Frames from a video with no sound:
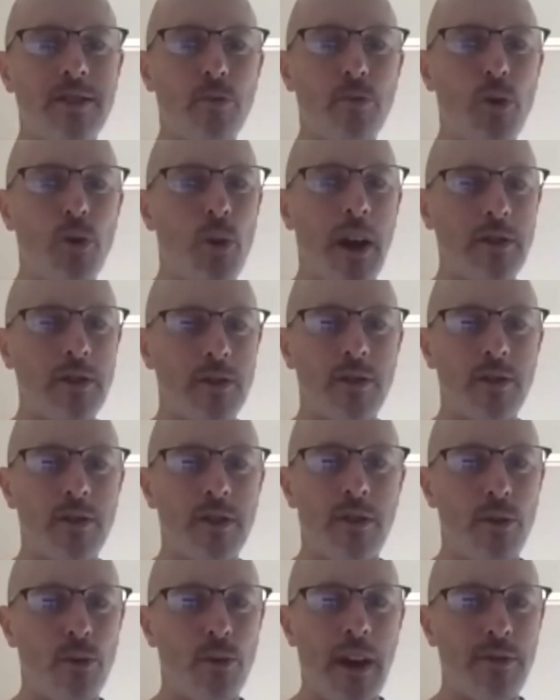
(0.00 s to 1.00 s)
questions
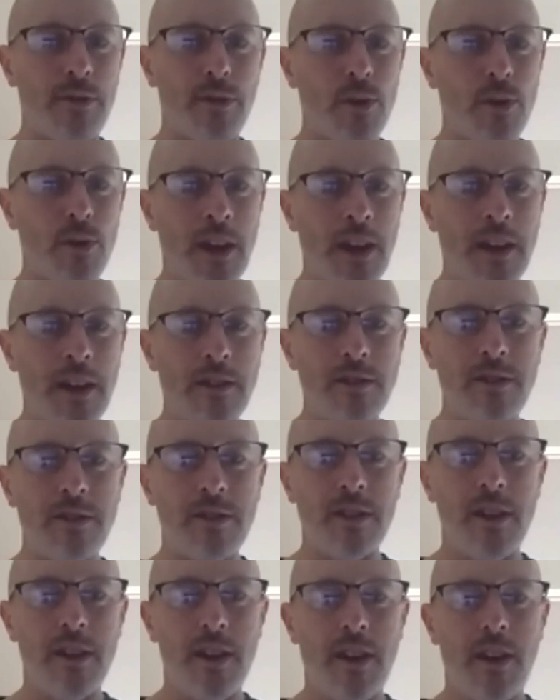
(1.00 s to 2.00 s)
of the
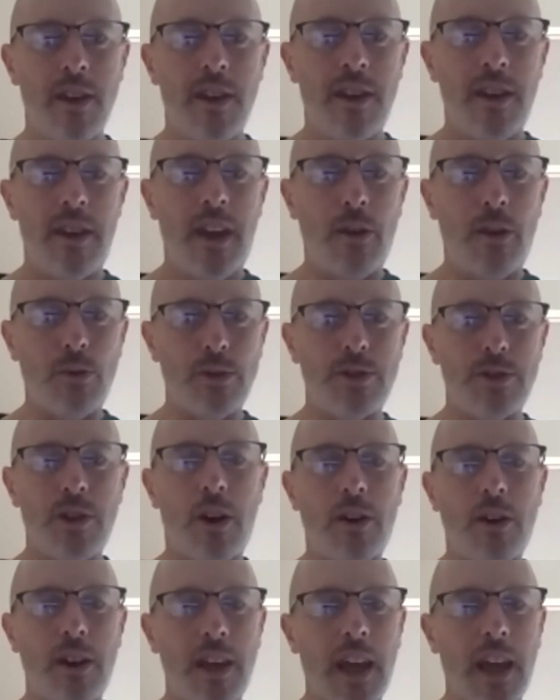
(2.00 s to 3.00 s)
referees and was
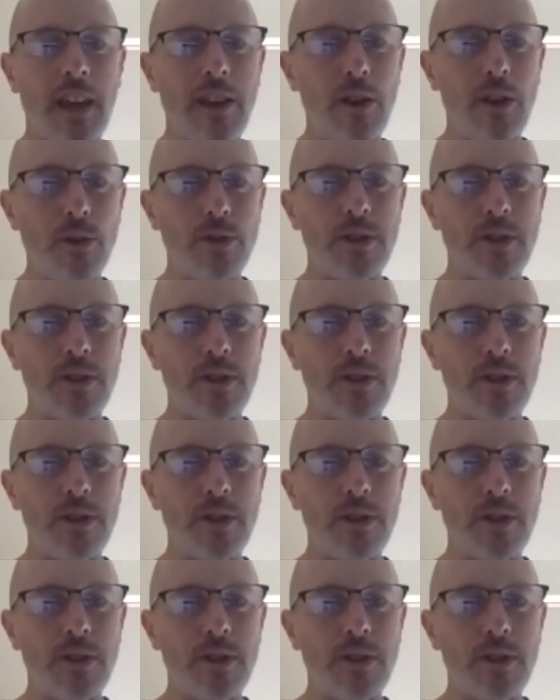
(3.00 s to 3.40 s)
starting to get used to